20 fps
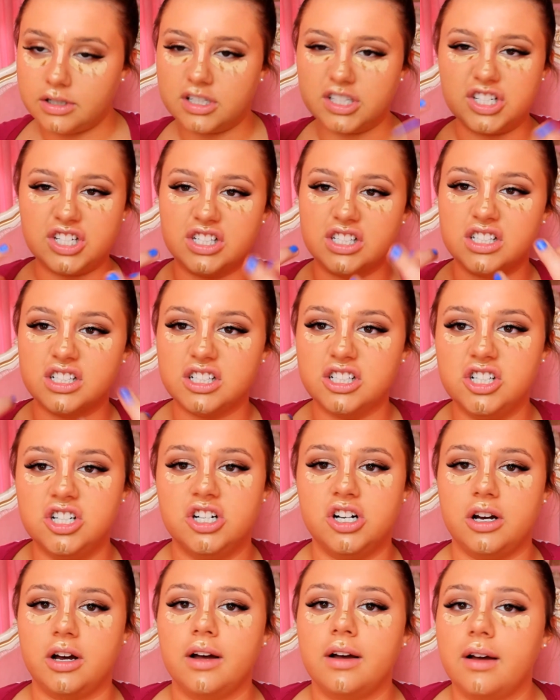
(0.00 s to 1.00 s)
just,
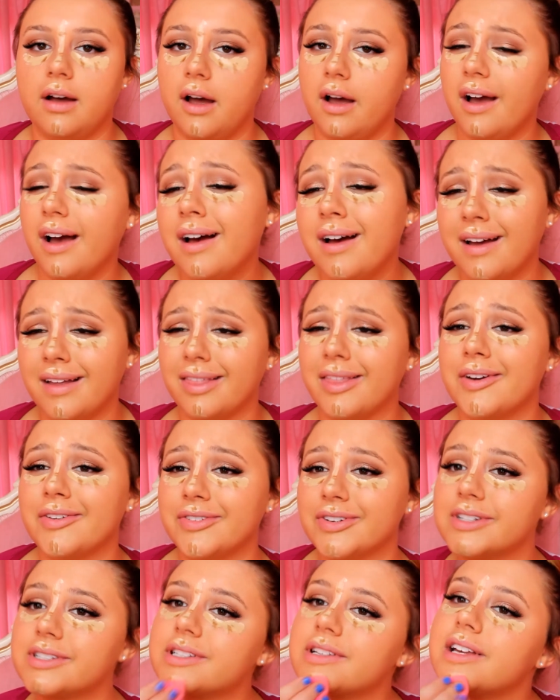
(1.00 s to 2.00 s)
oh, I love
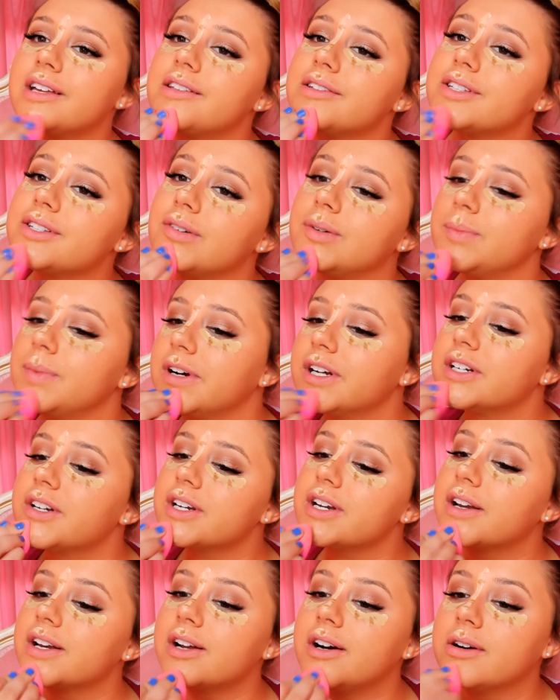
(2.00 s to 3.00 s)
her skin so much.
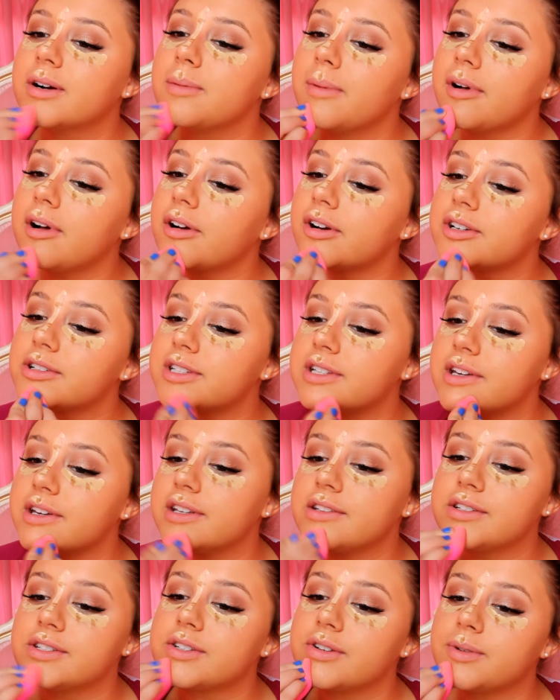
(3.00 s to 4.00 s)
I talk about her
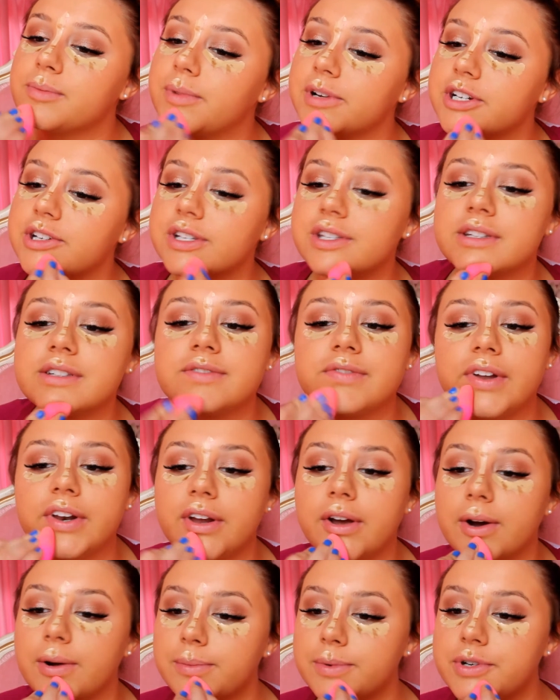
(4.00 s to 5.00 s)
skin so much in this
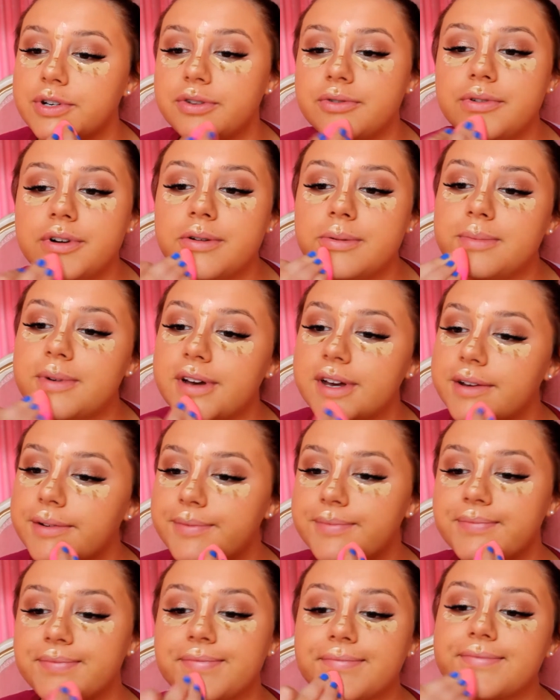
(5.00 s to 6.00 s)
video, I'm sure, but
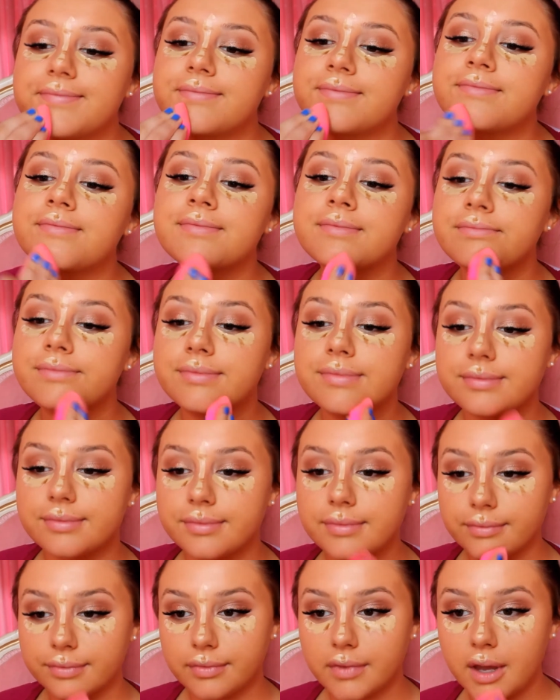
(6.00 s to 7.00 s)

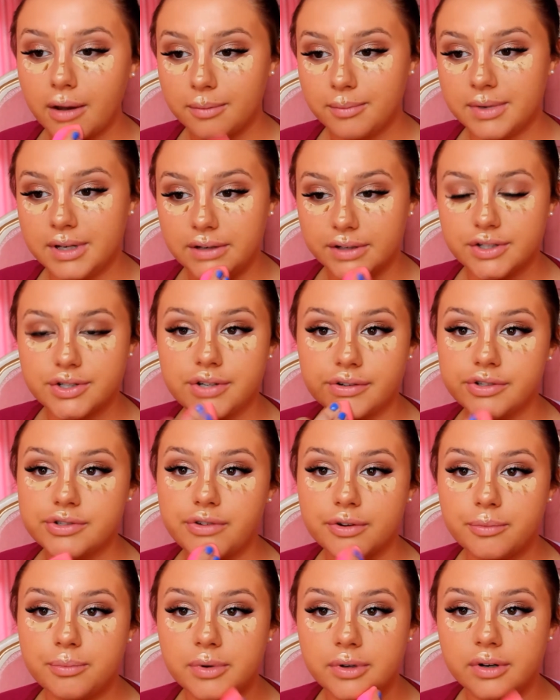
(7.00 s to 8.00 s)
I mean, it's just
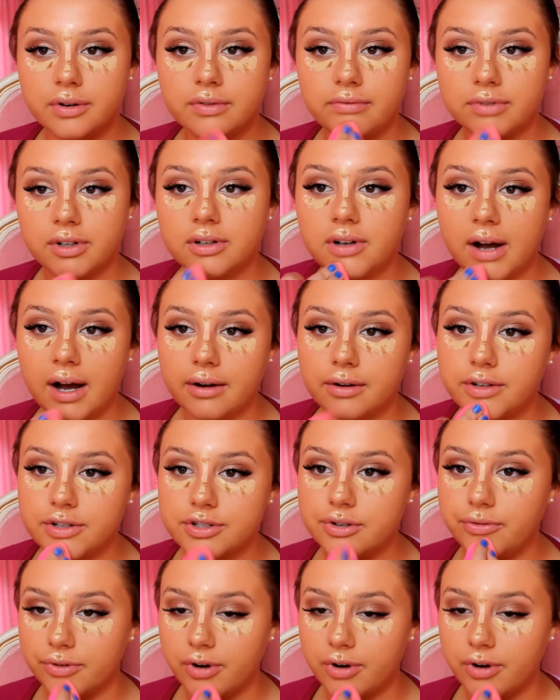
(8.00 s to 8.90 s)
so beautiful. How could you